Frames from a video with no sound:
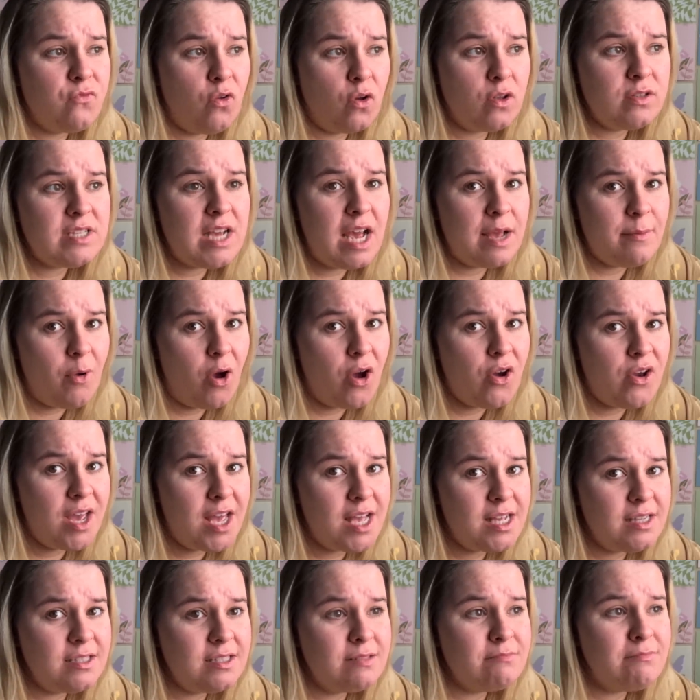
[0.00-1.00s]
full-time
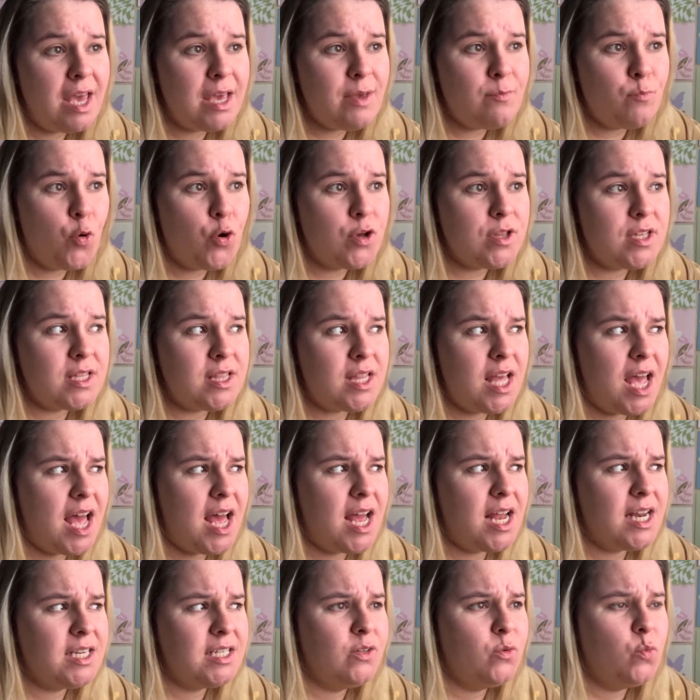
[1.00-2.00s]
RNs make more than
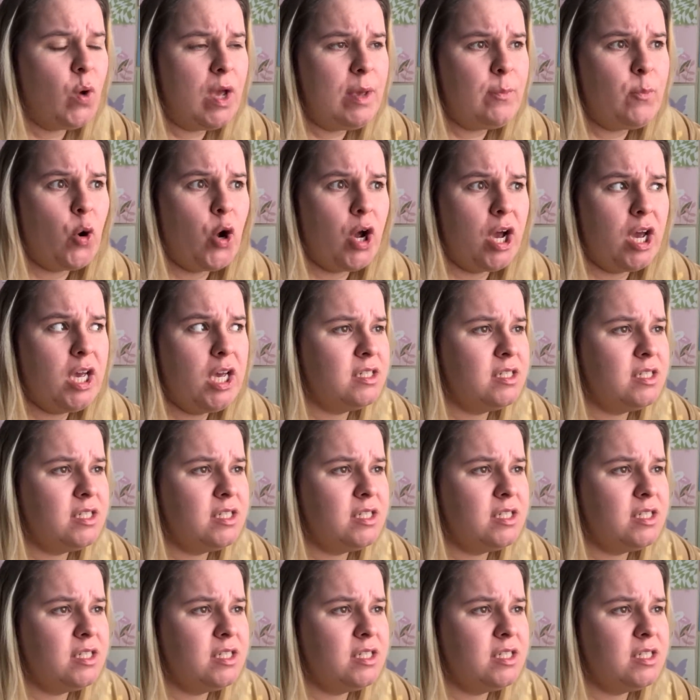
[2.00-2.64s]
that. Way more.